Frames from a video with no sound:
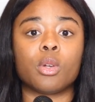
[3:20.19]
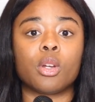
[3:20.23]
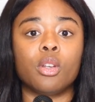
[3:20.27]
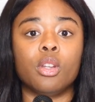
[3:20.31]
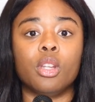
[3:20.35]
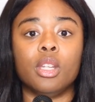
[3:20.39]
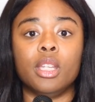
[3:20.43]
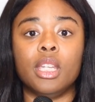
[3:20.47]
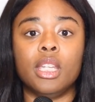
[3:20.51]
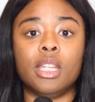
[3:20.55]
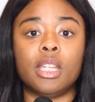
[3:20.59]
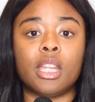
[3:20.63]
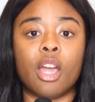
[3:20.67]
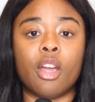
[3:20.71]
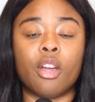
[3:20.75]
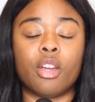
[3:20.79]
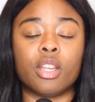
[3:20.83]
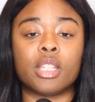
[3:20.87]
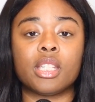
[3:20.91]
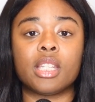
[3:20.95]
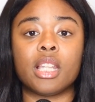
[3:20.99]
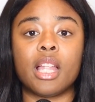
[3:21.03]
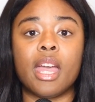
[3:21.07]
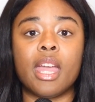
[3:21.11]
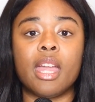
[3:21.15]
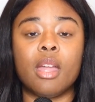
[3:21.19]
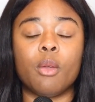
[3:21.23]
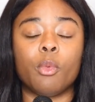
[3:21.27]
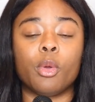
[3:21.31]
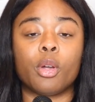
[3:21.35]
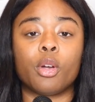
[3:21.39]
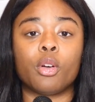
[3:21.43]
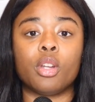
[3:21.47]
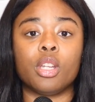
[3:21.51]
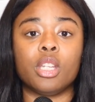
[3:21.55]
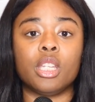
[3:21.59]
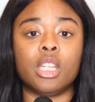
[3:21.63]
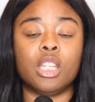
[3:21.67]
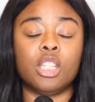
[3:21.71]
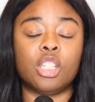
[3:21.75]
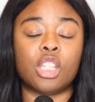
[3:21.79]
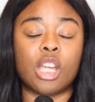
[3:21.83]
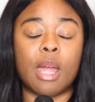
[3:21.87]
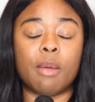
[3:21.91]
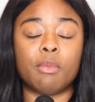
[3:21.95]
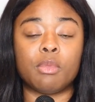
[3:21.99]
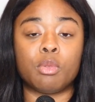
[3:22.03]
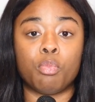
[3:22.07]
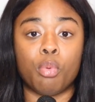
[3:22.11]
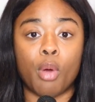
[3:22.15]
We're going to need Darius Slay, and we're going to need
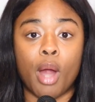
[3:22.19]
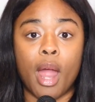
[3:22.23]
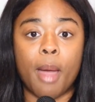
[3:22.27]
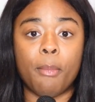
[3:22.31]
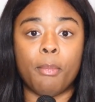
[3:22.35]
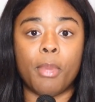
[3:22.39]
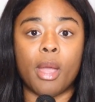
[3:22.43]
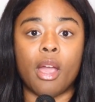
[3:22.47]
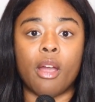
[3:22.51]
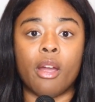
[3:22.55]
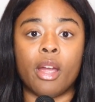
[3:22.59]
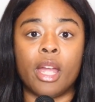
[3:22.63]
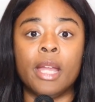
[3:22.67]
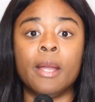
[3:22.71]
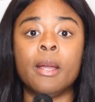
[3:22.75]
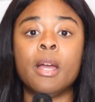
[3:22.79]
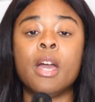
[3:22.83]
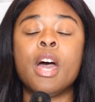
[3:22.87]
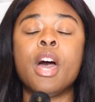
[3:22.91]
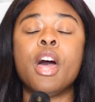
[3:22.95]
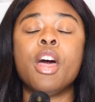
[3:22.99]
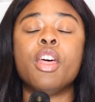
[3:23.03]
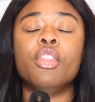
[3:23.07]
James Bradberry